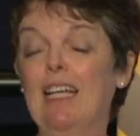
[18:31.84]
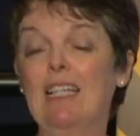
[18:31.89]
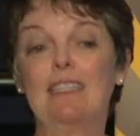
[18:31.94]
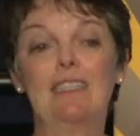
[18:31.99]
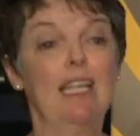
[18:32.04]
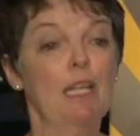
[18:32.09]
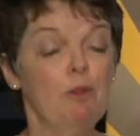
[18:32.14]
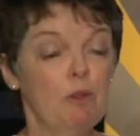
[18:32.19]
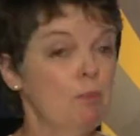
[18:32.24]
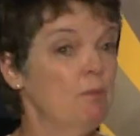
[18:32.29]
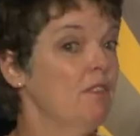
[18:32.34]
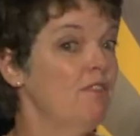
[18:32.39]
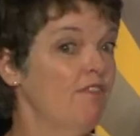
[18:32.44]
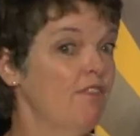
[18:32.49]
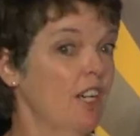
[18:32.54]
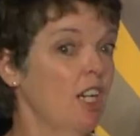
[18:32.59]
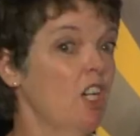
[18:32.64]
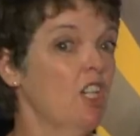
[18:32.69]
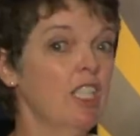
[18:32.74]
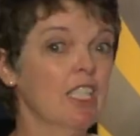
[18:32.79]
they would be
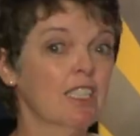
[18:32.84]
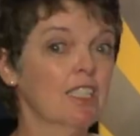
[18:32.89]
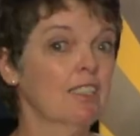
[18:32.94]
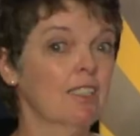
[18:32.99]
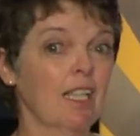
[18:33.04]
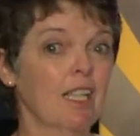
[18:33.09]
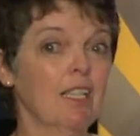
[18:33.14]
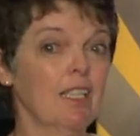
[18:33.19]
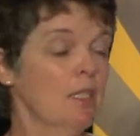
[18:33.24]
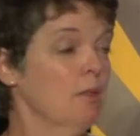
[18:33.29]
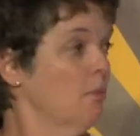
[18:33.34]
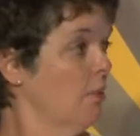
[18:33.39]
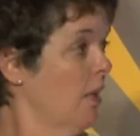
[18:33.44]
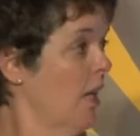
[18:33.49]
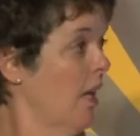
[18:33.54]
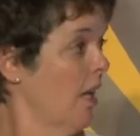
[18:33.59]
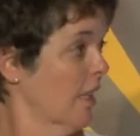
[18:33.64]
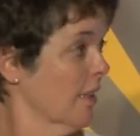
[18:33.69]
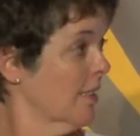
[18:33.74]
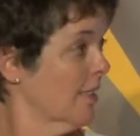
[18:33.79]
very exciting
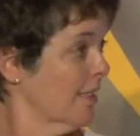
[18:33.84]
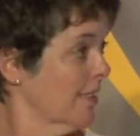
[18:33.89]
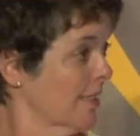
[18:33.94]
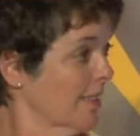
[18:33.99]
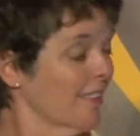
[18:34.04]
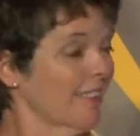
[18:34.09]
plots.